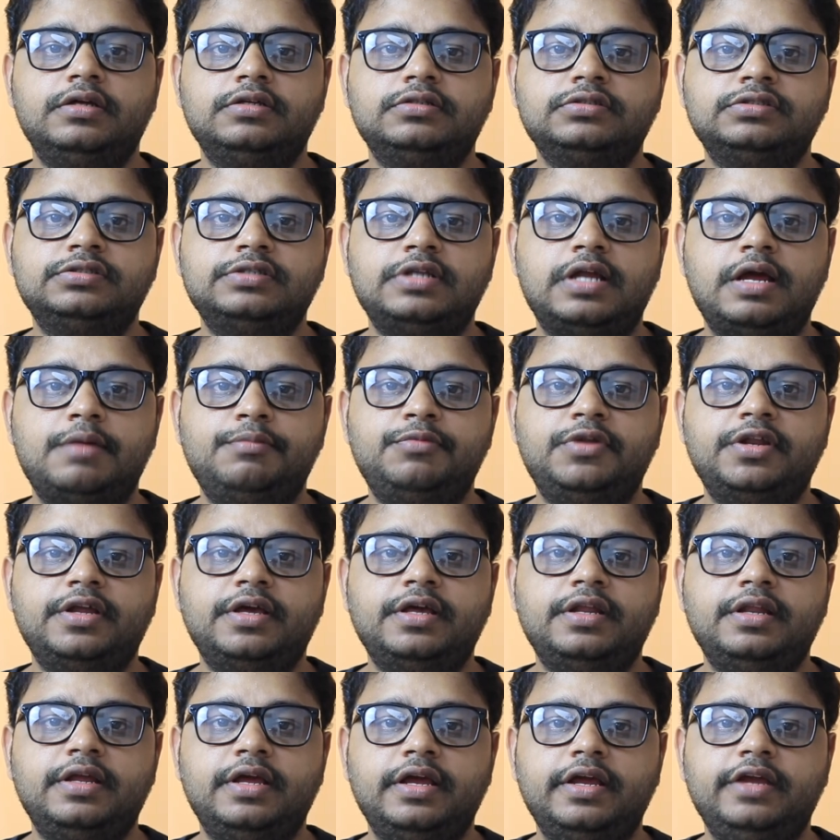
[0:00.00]

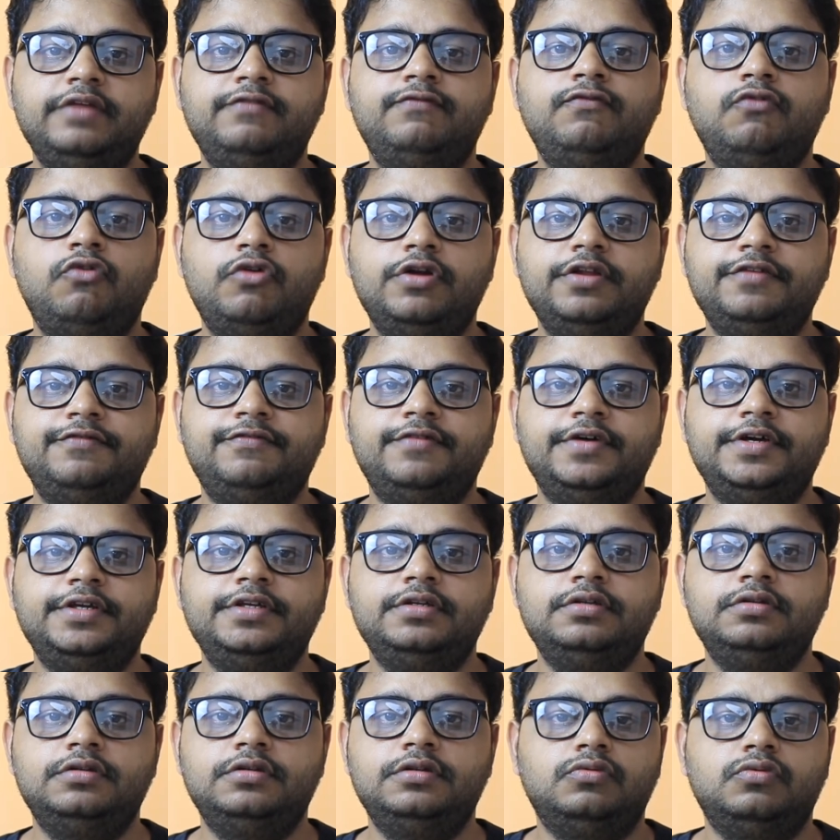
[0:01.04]
Snapdragon 845,